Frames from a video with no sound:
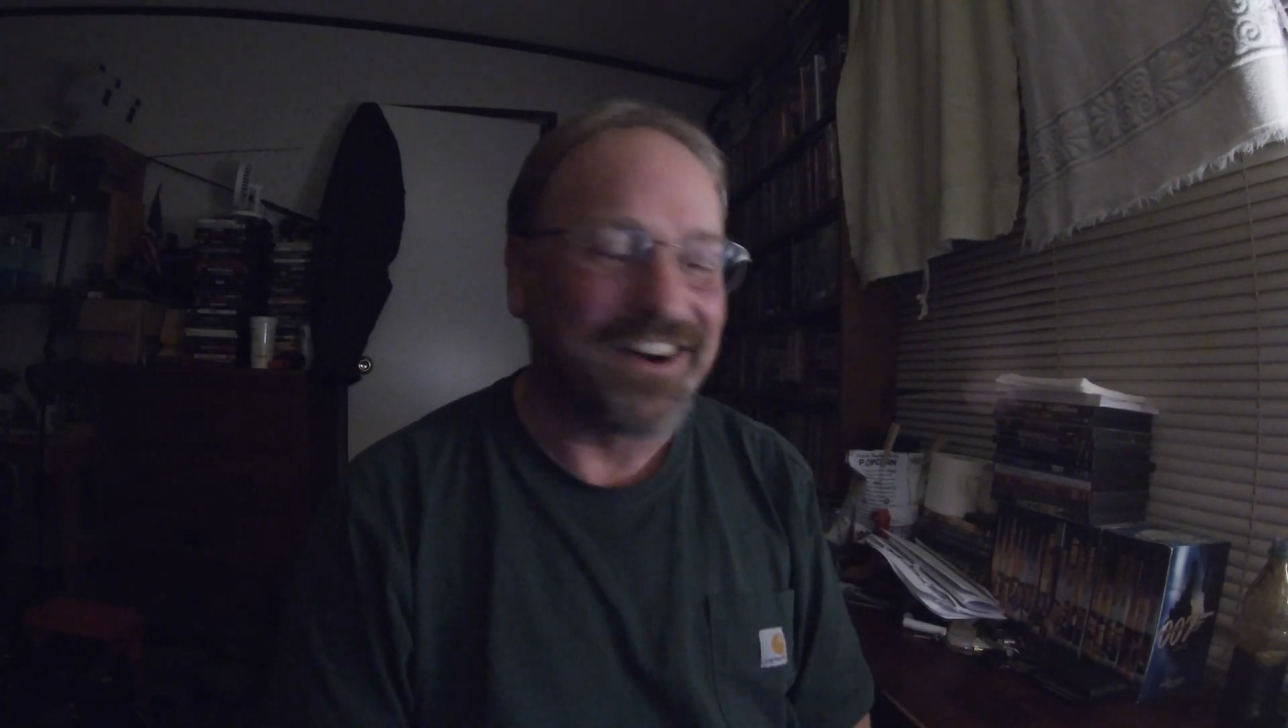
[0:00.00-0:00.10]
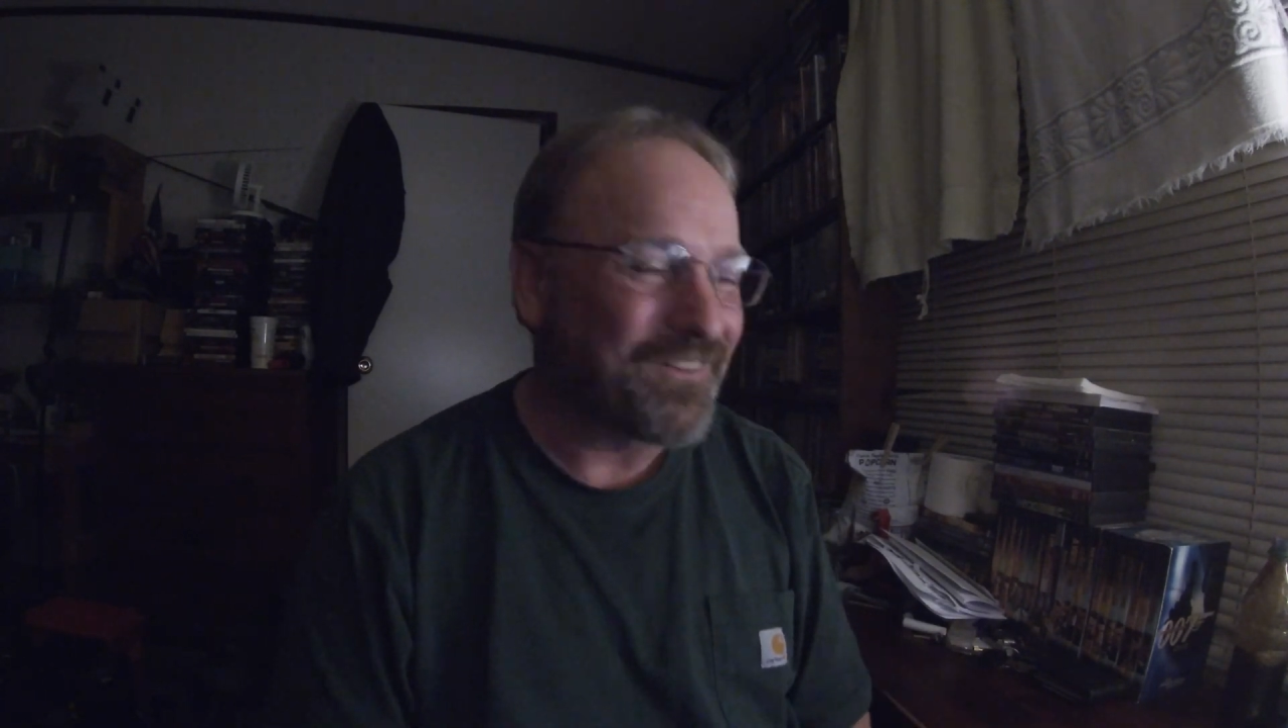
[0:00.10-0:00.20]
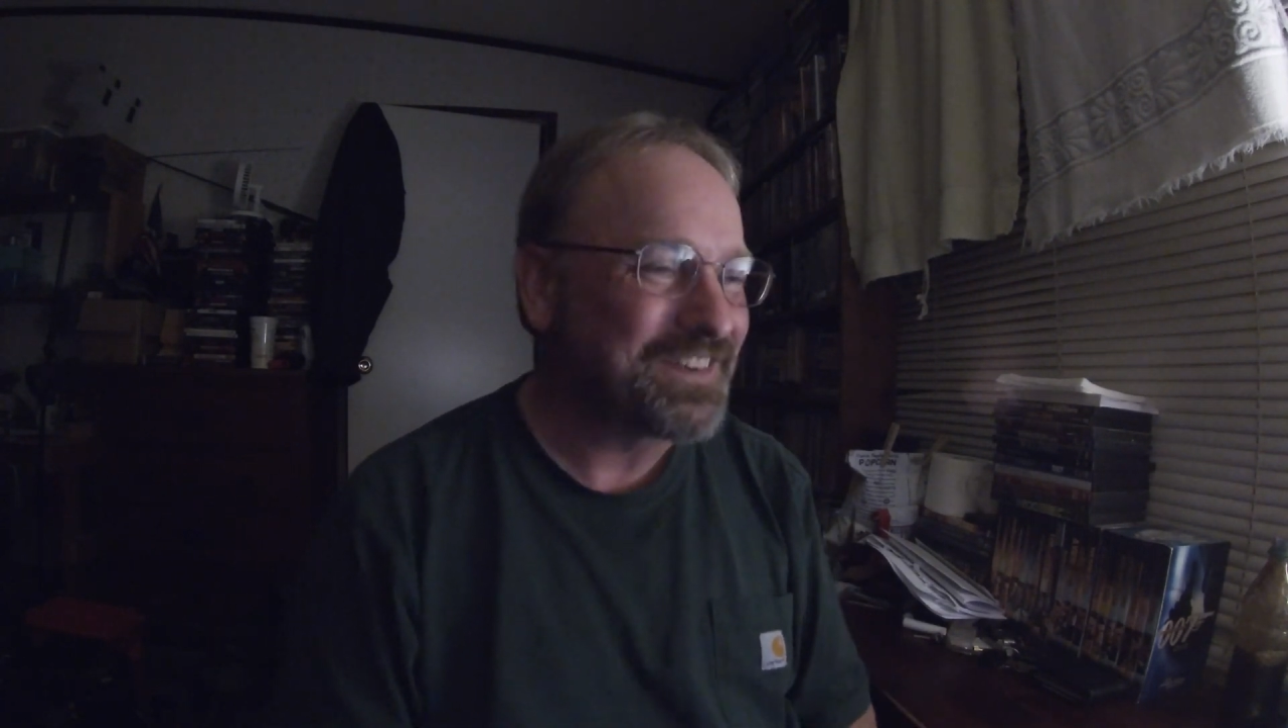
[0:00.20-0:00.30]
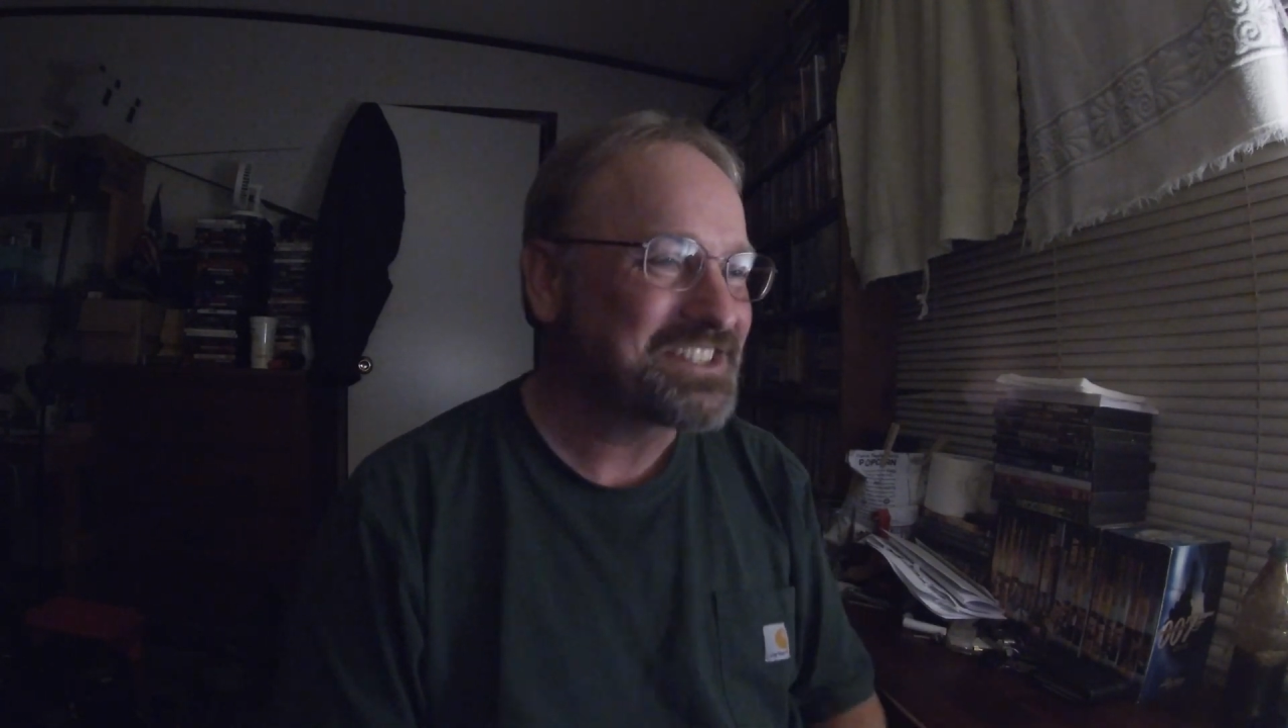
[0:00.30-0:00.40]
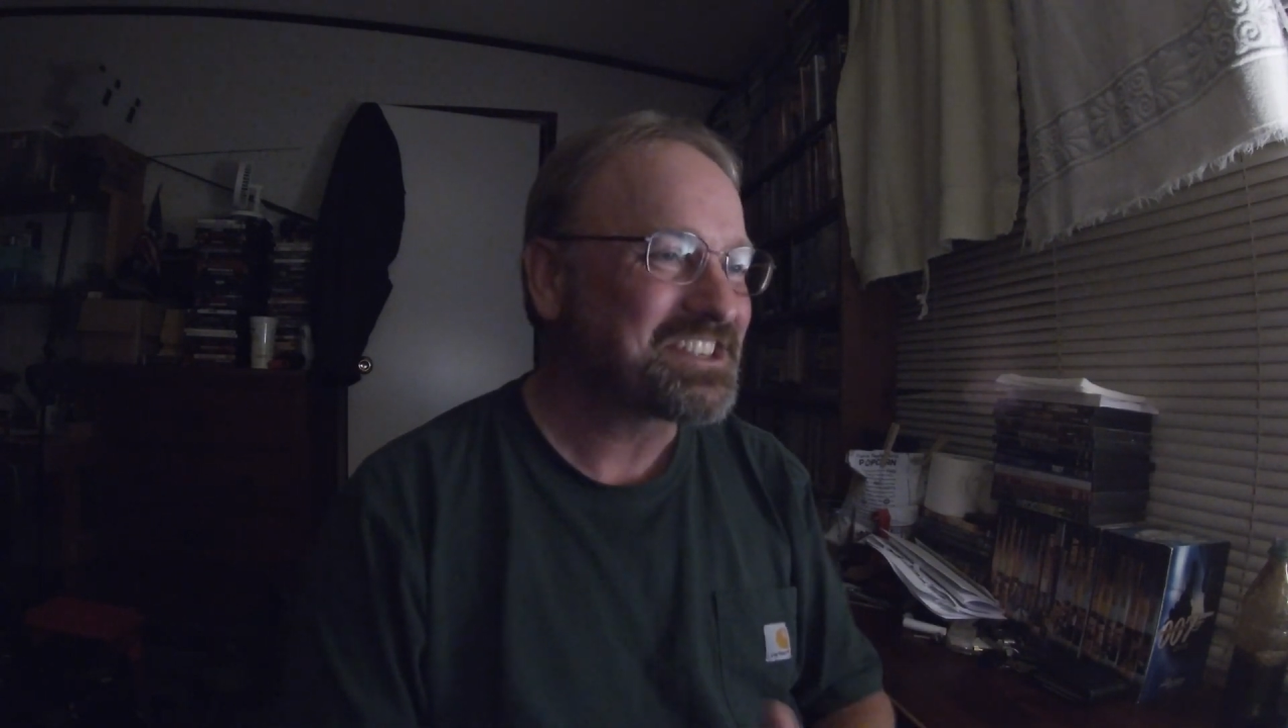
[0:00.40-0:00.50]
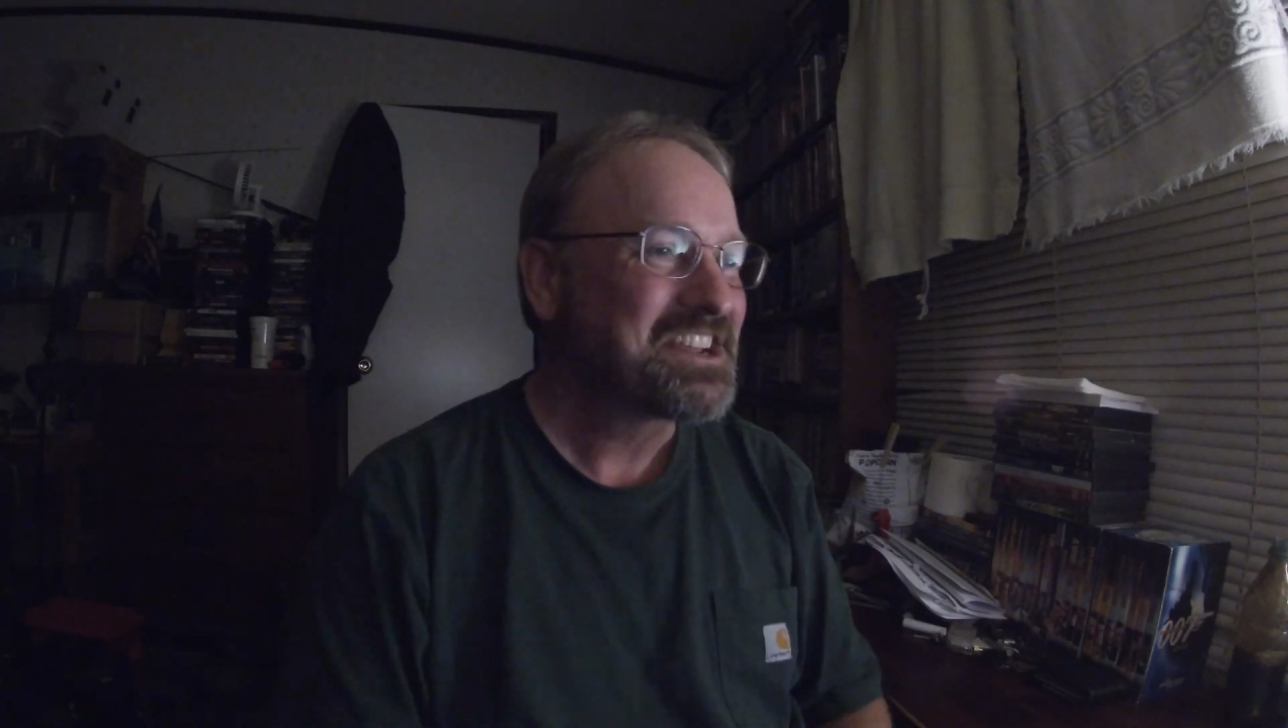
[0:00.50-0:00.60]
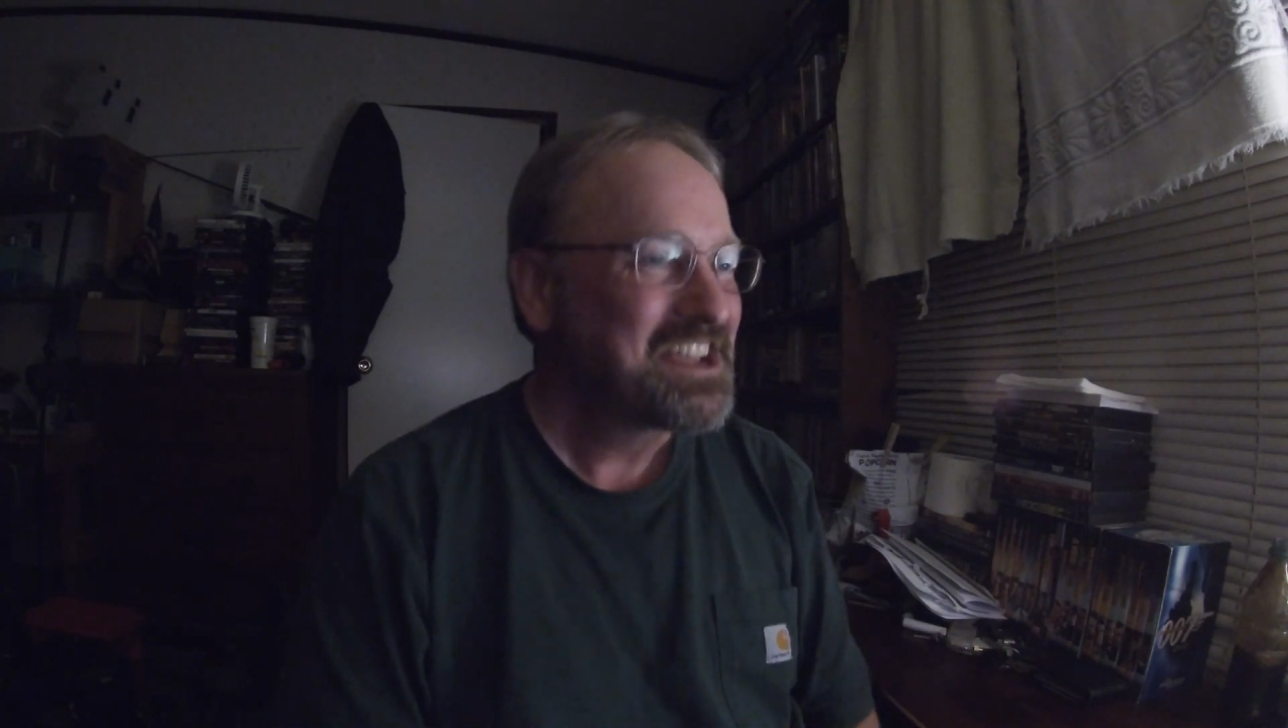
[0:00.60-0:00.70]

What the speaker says: I wish,